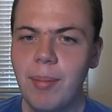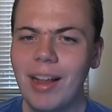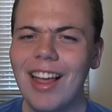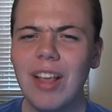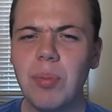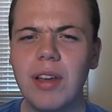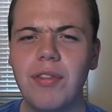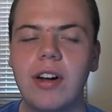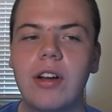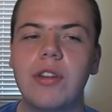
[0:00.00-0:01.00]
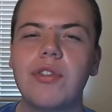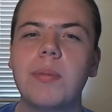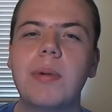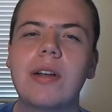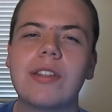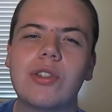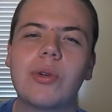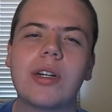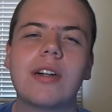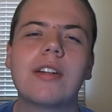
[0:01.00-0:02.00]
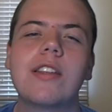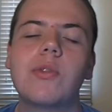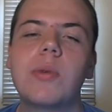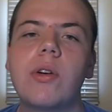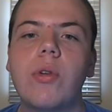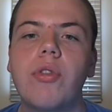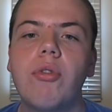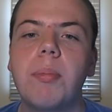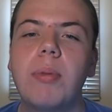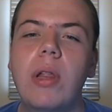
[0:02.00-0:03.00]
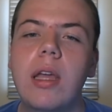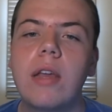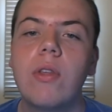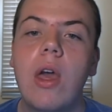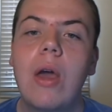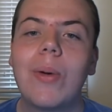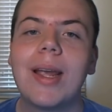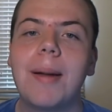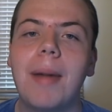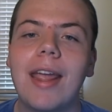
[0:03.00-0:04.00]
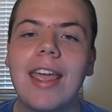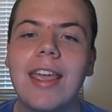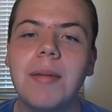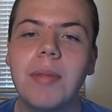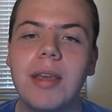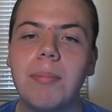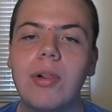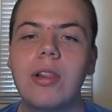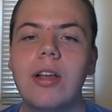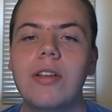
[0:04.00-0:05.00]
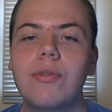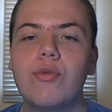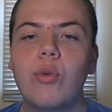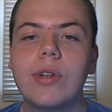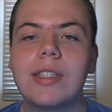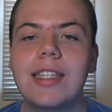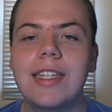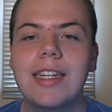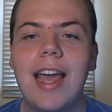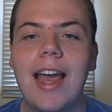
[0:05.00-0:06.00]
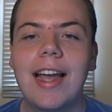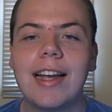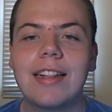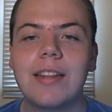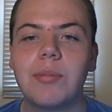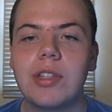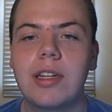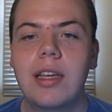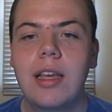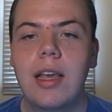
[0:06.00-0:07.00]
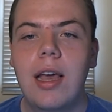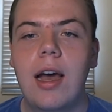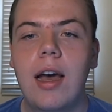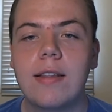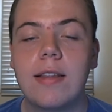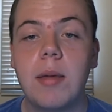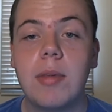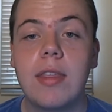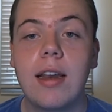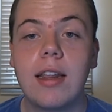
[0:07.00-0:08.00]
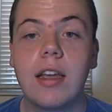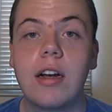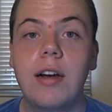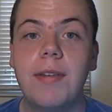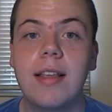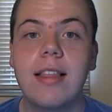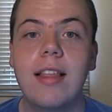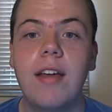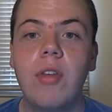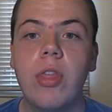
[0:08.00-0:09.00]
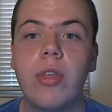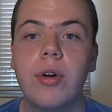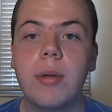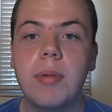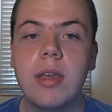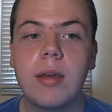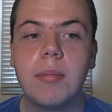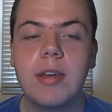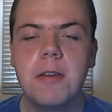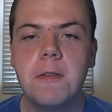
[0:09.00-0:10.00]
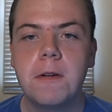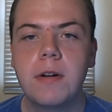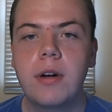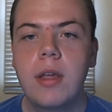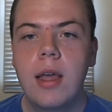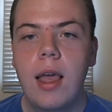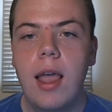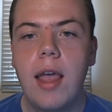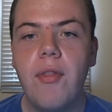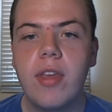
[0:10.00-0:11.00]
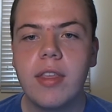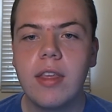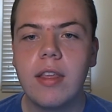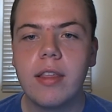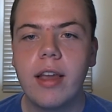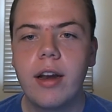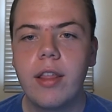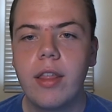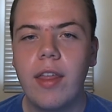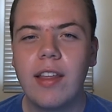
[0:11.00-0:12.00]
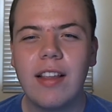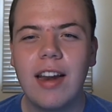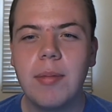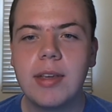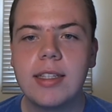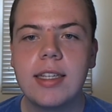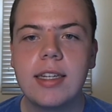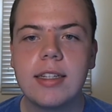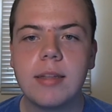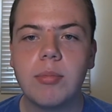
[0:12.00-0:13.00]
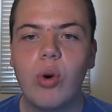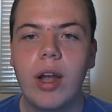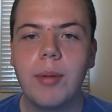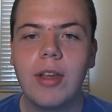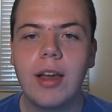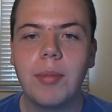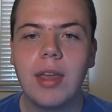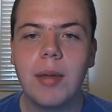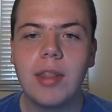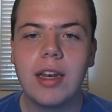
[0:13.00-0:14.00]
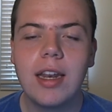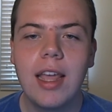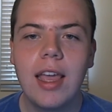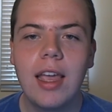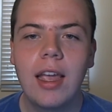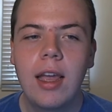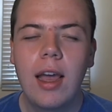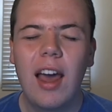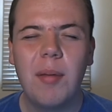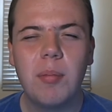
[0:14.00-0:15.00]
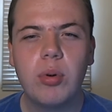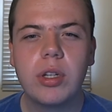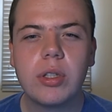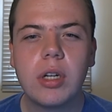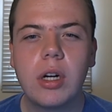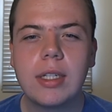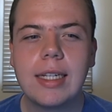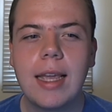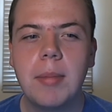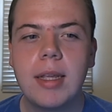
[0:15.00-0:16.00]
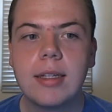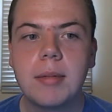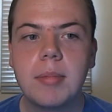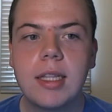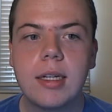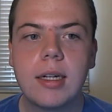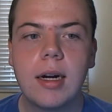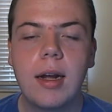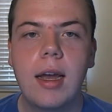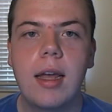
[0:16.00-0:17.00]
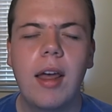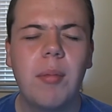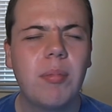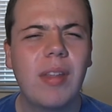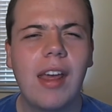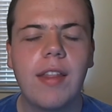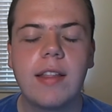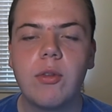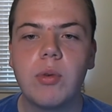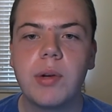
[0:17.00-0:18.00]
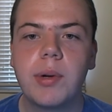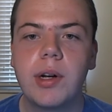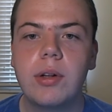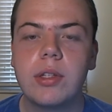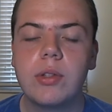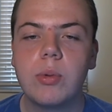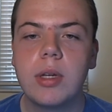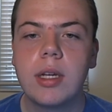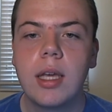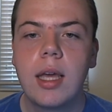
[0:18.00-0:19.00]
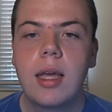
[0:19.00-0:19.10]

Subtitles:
my last play for college football is a short card this week, only three plays. We got Miami +14 at Clemson. This game is set to kick off at 7:30 p.m. Eastern, and this is kind of, I think it's on ABC, it's the primetime game of the day. I'm pretty sure College Game Day is going to be there. I think that's where they were going this week.